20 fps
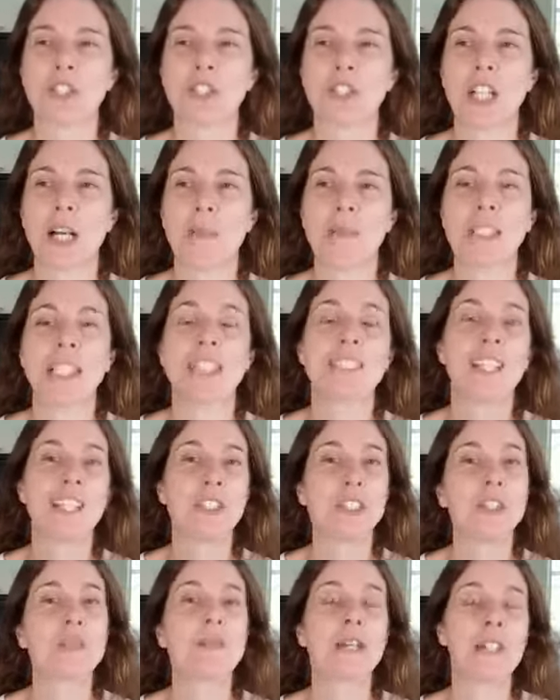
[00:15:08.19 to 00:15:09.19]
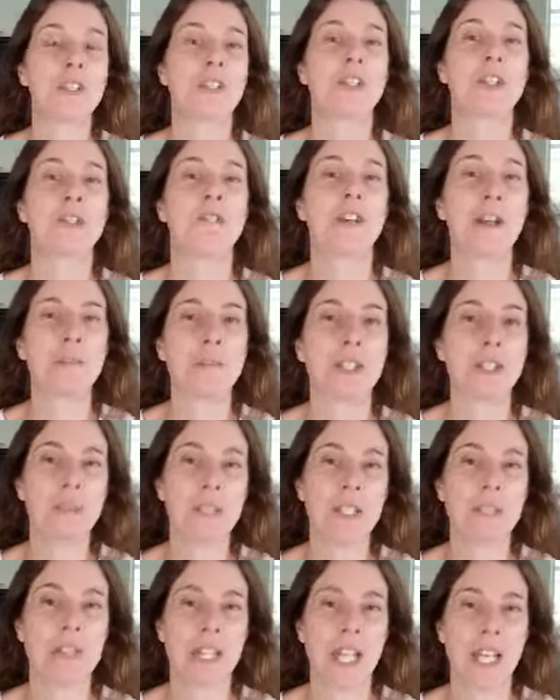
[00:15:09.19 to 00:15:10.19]
jobs is I'd use my
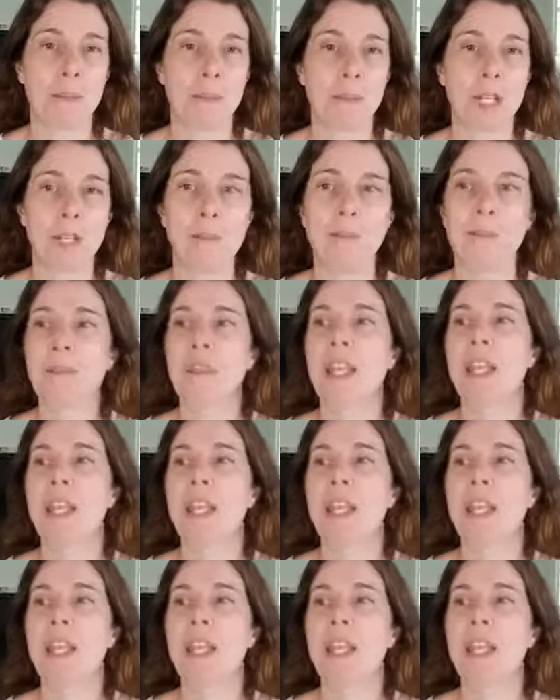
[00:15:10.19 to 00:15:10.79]
35mm camera.